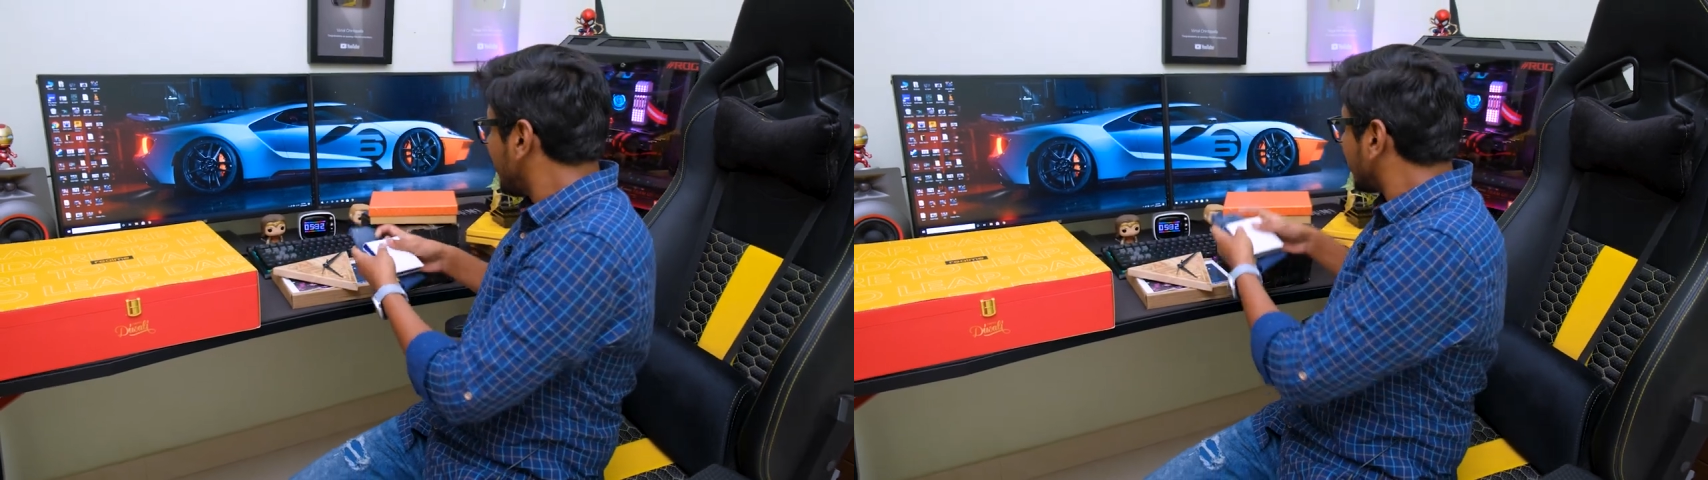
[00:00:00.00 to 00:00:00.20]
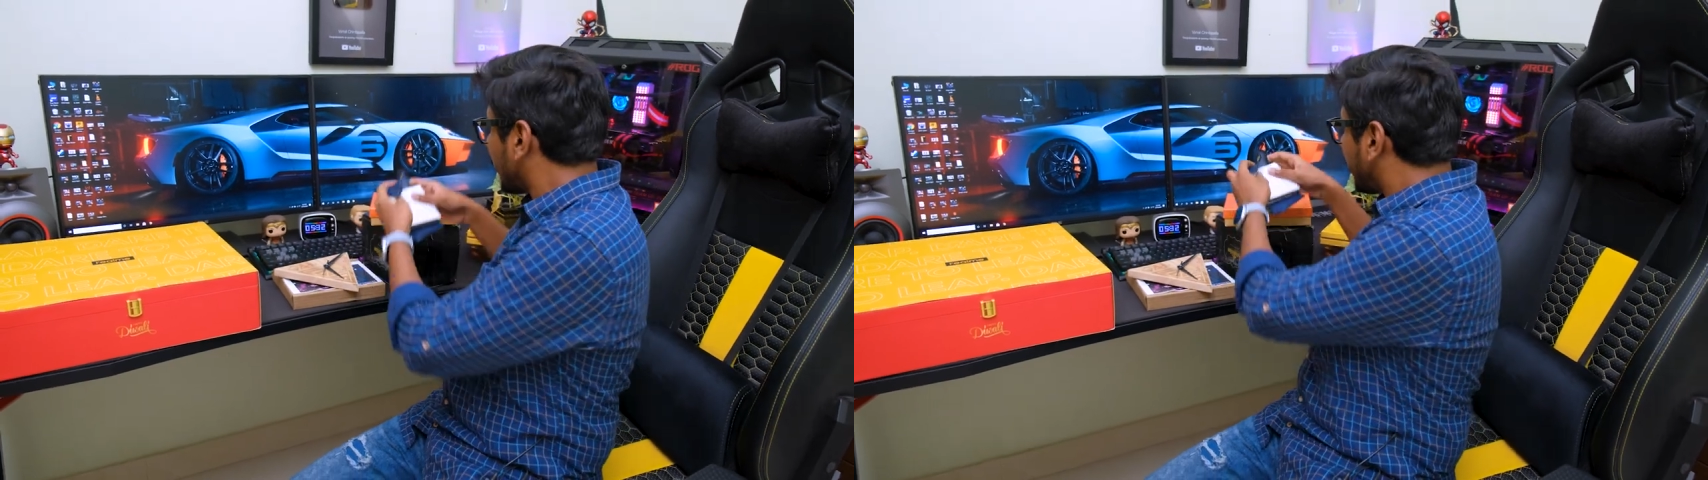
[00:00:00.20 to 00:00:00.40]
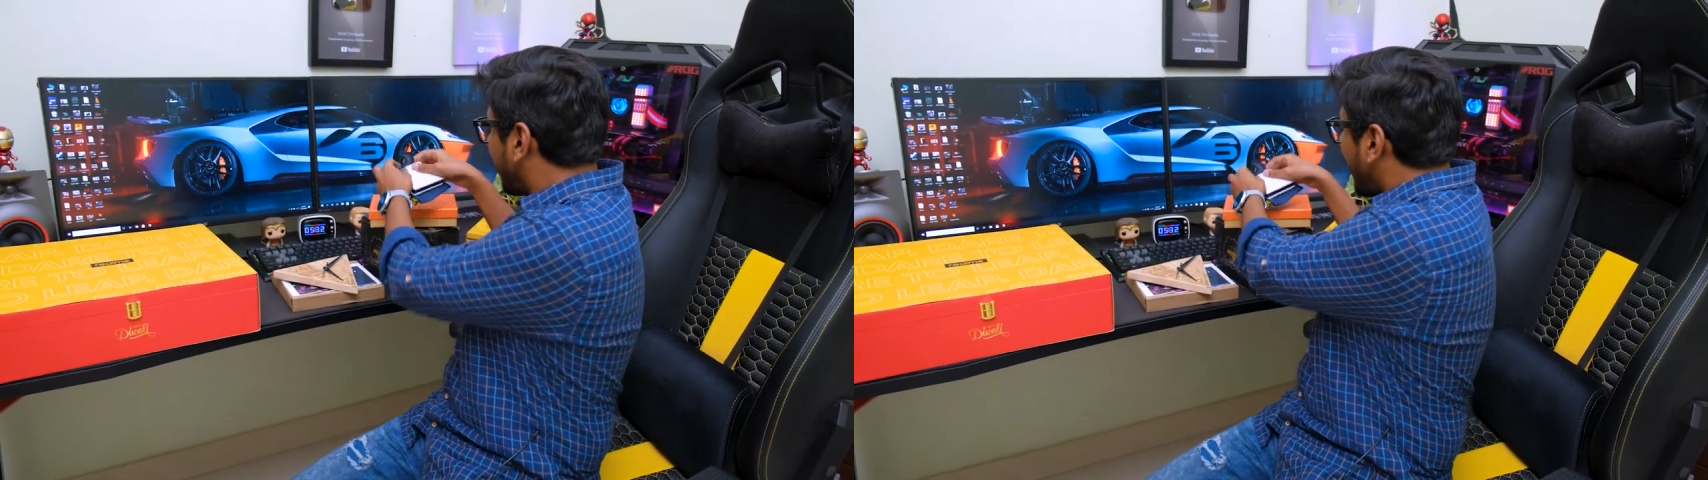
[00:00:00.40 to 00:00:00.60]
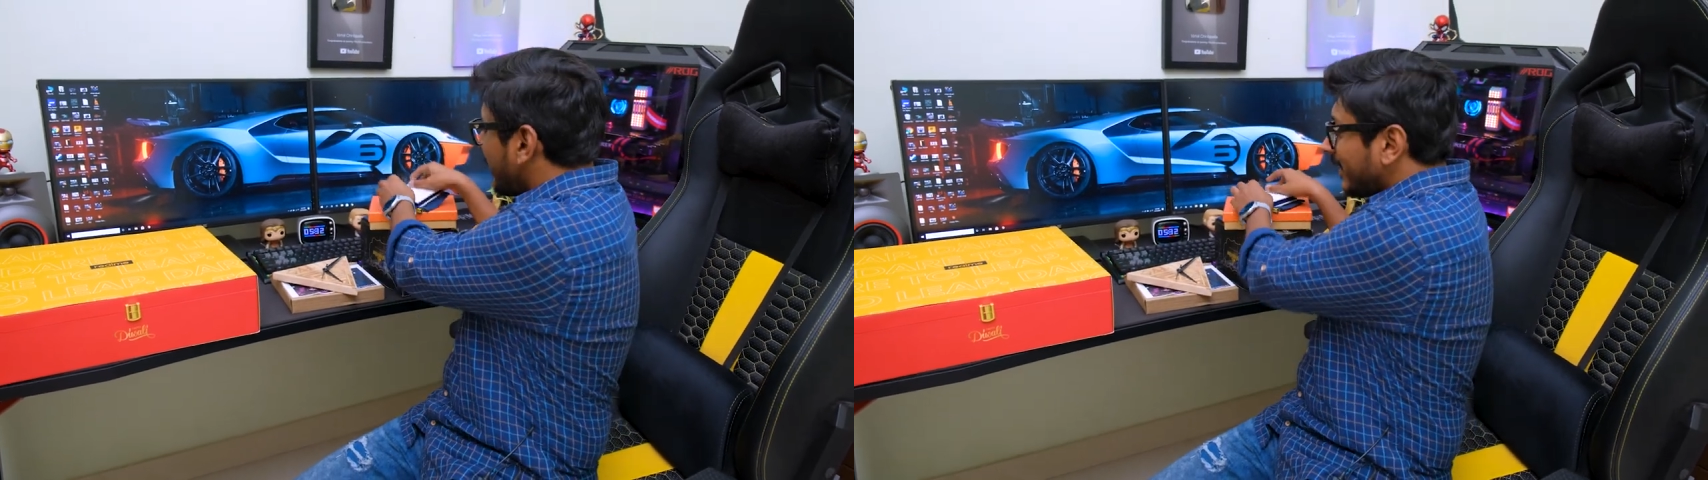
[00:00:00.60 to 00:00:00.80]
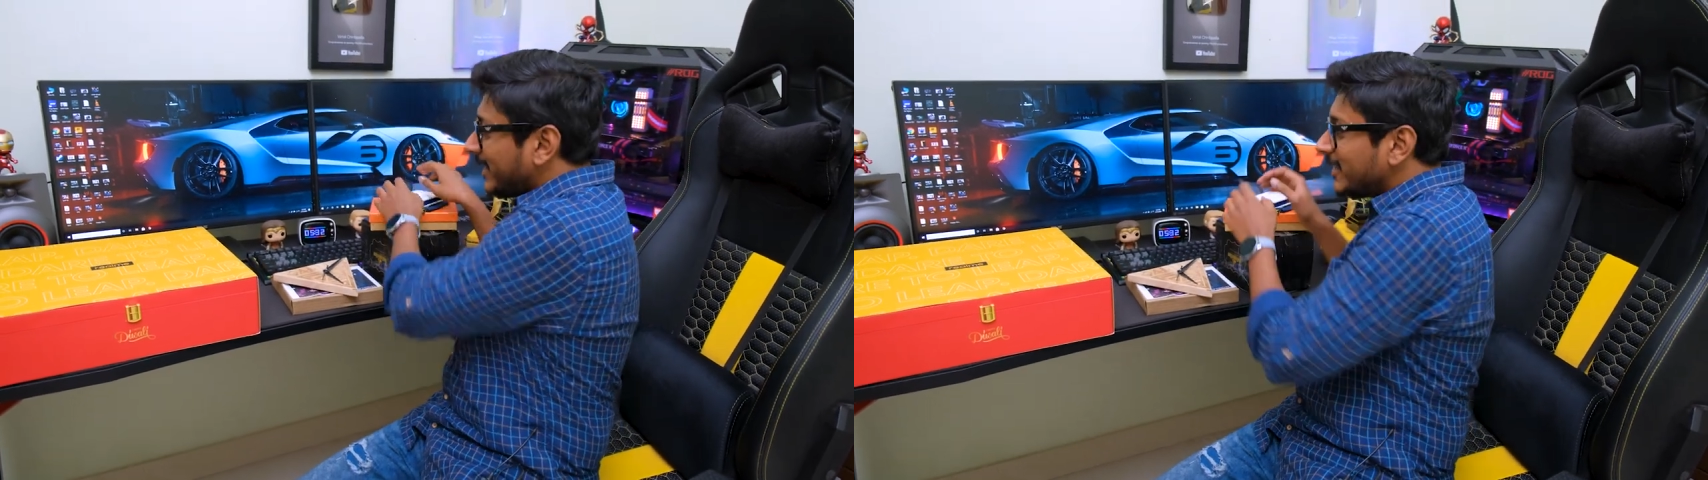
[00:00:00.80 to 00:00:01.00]
So
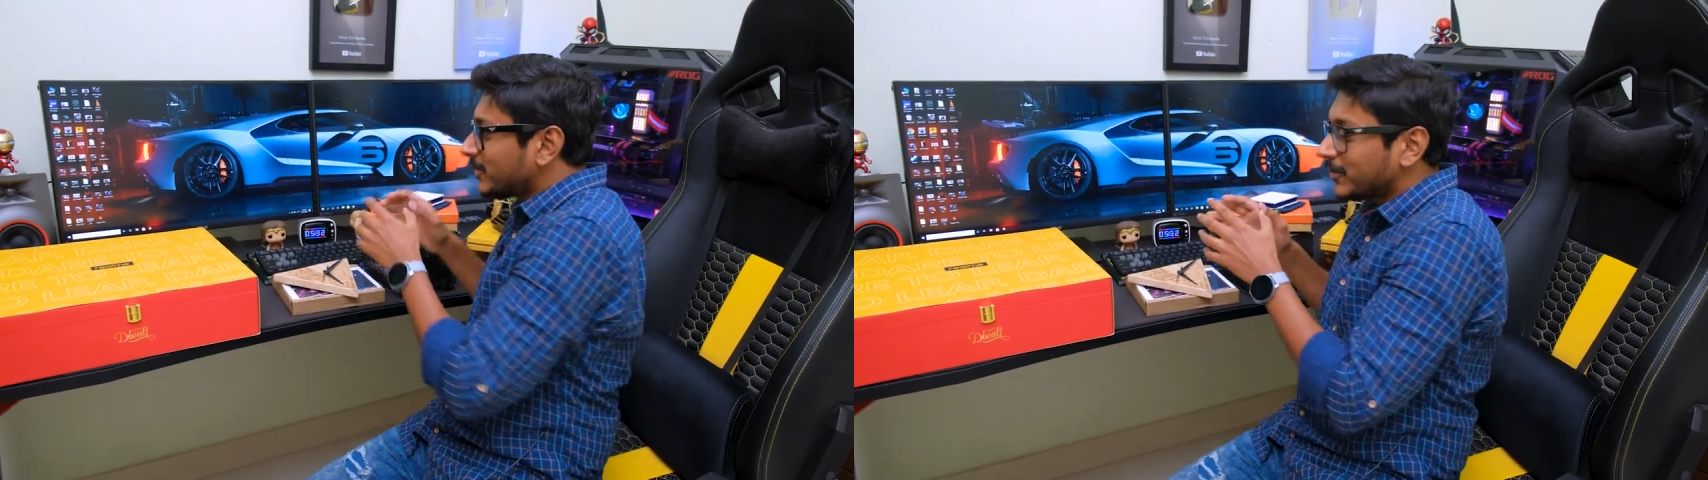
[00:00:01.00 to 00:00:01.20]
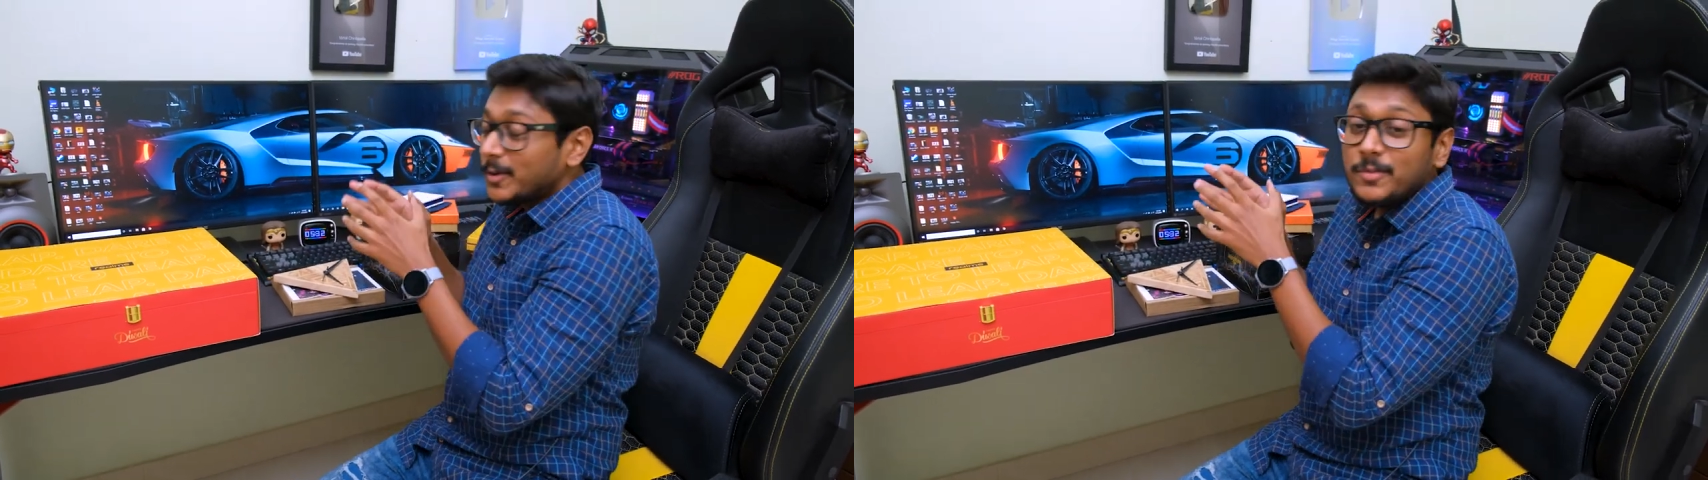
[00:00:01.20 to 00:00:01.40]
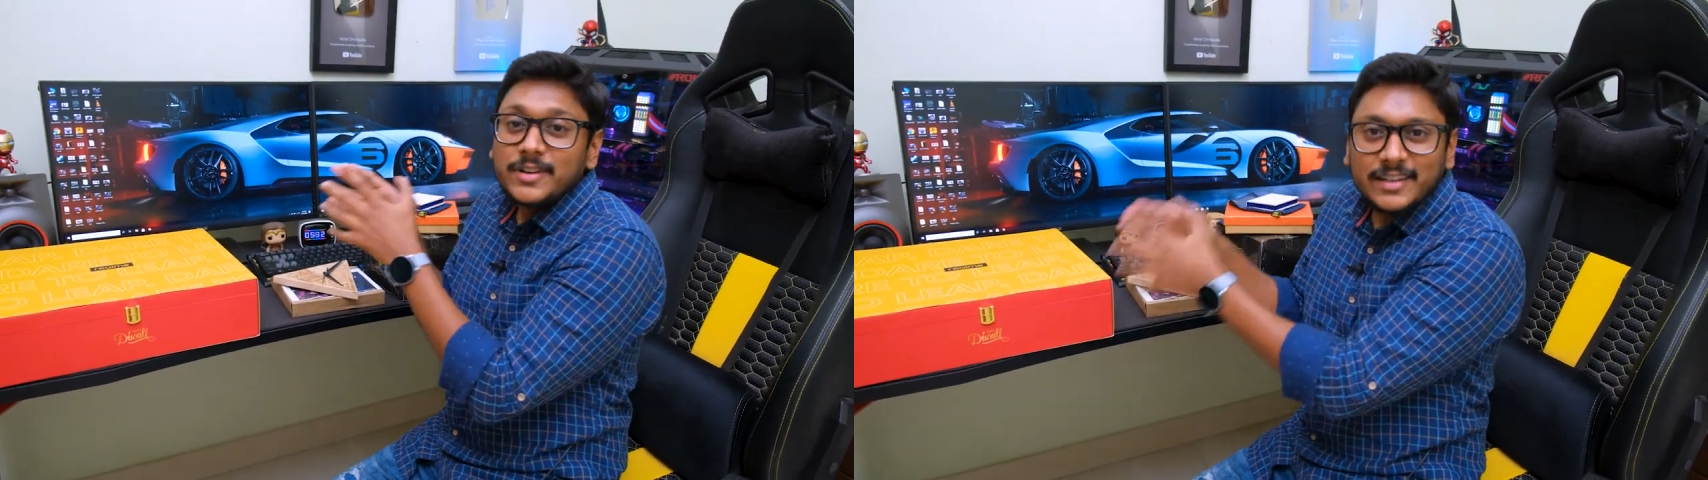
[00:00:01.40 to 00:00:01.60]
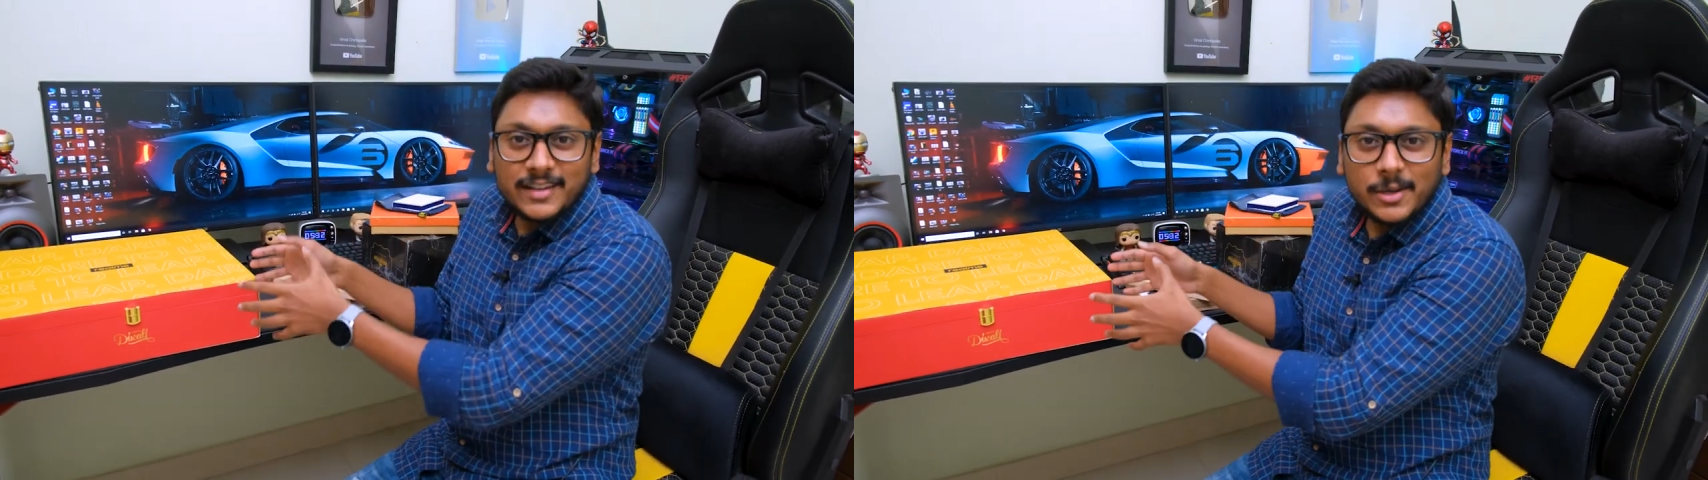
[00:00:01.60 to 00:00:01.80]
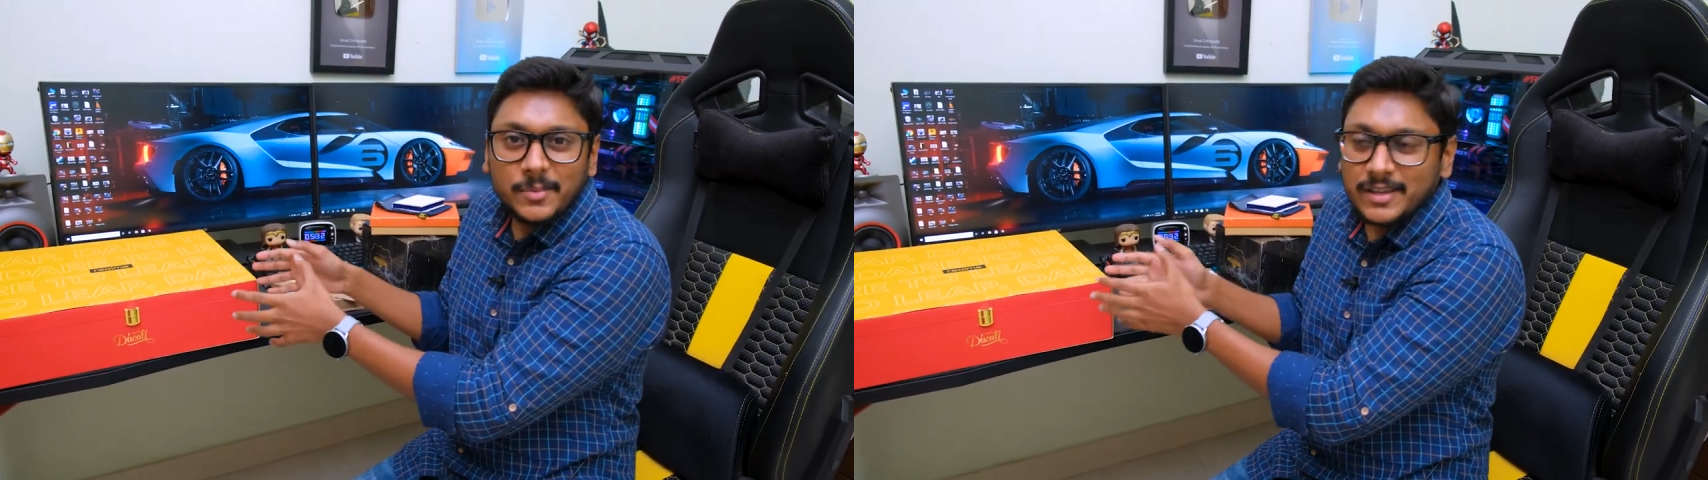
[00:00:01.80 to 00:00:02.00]
that is from
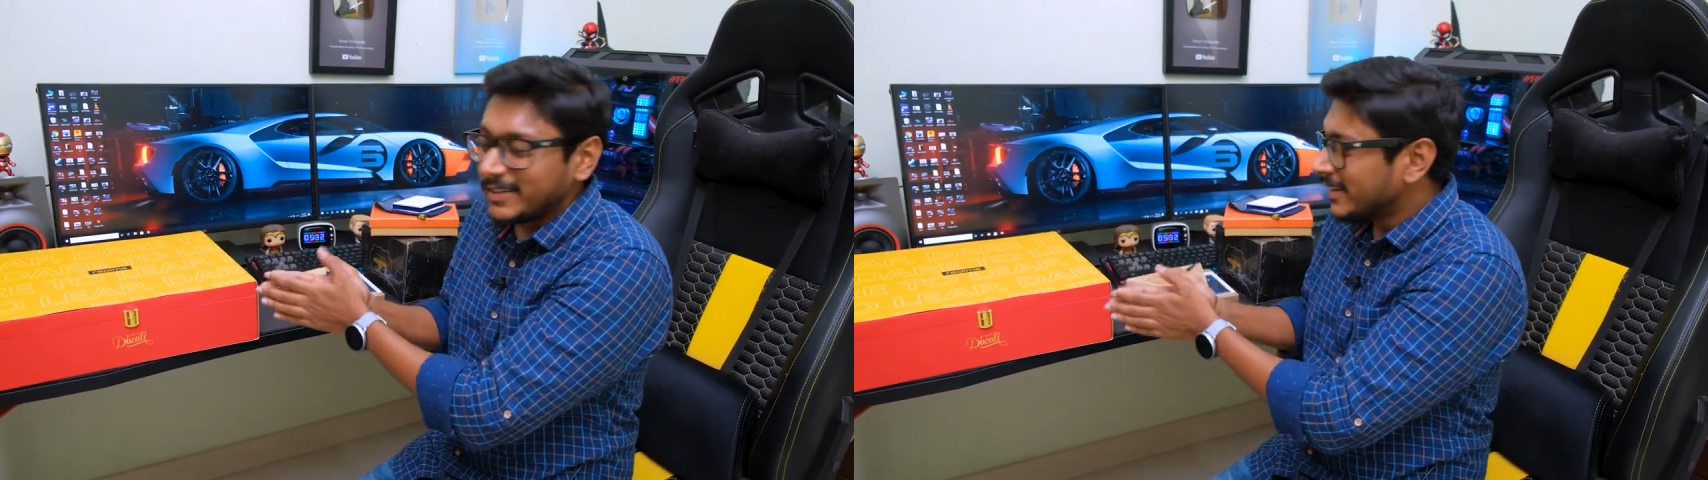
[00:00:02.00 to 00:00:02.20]
Realme.